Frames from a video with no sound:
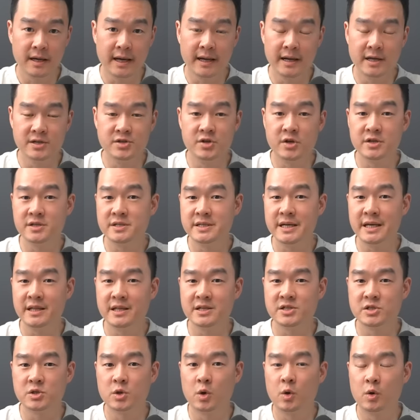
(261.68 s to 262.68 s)
And as you can see,
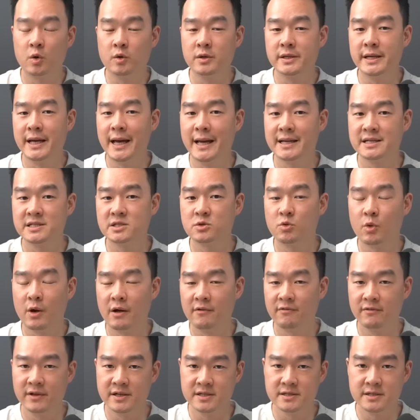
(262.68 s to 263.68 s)
this store only has
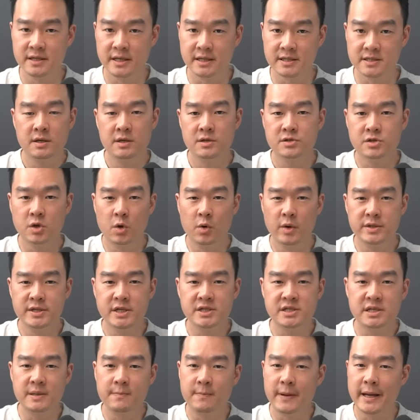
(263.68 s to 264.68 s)
12 listings. So it
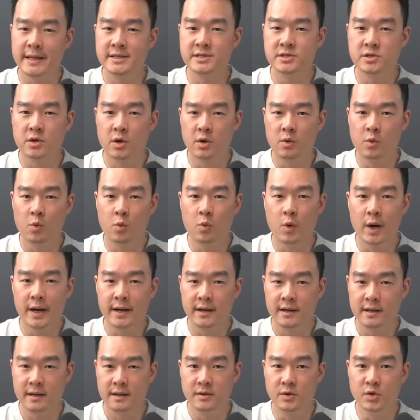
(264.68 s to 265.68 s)
just depends on
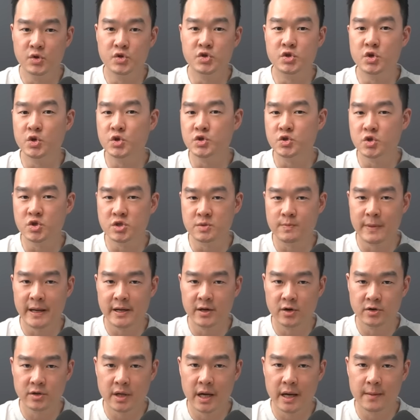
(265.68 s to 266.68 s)
what you choose to spend
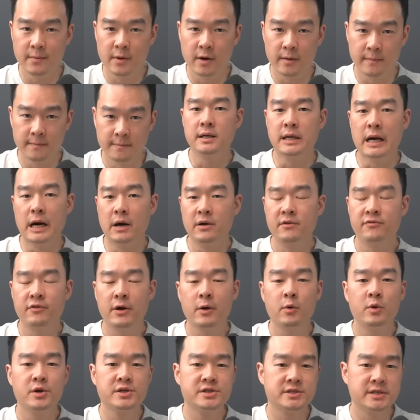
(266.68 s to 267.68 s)
your time on. Now, if I
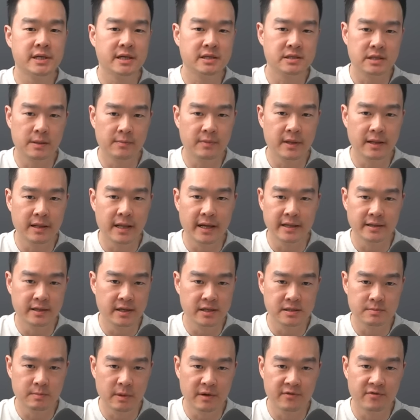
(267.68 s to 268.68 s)
were to sell something like
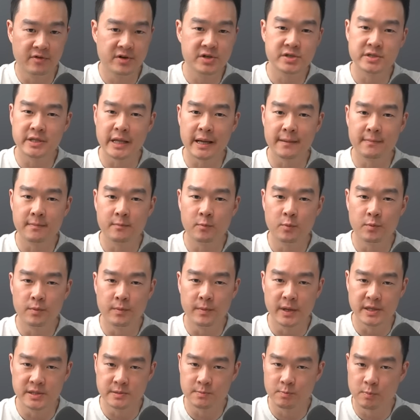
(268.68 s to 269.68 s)
this, my first step
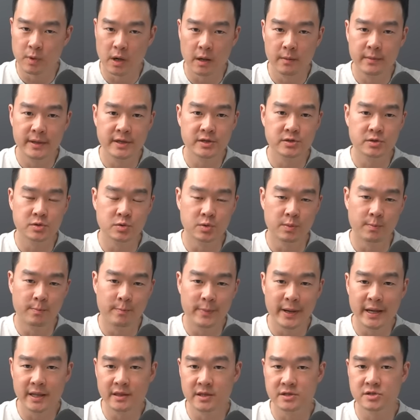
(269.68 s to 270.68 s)
is probably to
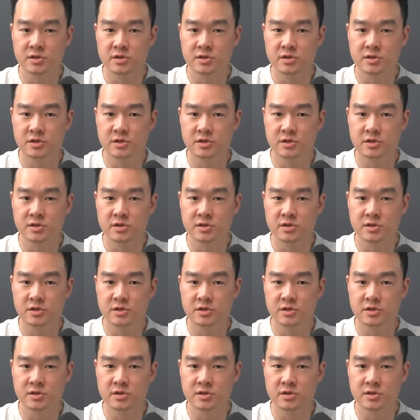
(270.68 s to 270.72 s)
pick the